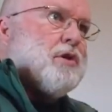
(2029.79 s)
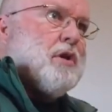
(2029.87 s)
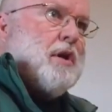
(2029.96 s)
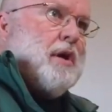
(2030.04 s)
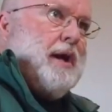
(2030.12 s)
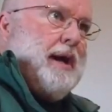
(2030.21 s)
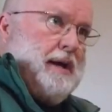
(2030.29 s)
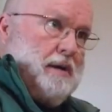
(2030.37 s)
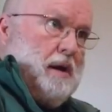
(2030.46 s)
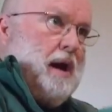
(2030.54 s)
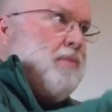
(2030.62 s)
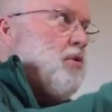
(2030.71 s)
Mm-hmm. And
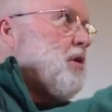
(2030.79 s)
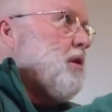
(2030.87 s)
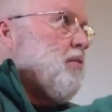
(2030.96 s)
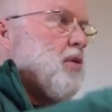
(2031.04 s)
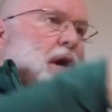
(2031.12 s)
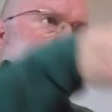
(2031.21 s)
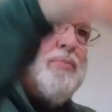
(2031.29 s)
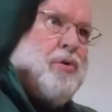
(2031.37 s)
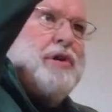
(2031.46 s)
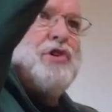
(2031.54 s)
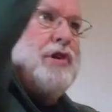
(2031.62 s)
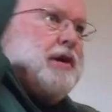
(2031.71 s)
I would, when I'm
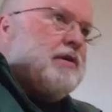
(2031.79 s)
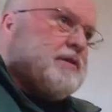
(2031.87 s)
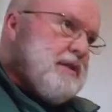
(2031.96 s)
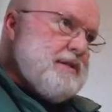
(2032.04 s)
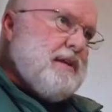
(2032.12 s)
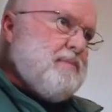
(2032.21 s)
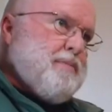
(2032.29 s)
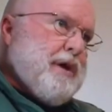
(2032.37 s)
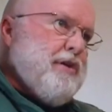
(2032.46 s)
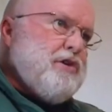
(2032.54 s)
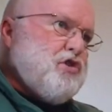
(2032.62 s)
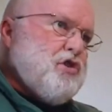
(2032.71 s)
preaching here at this
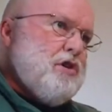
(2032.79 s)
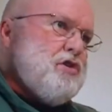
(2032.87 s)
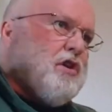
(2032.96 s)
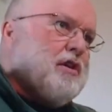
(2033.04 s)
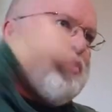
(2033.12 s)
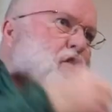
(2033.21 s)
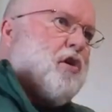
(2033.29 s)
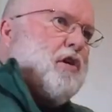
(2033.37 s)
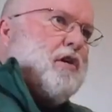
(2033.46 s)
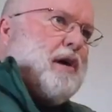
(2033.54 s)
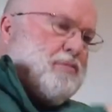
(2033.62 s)
parish church on the corner,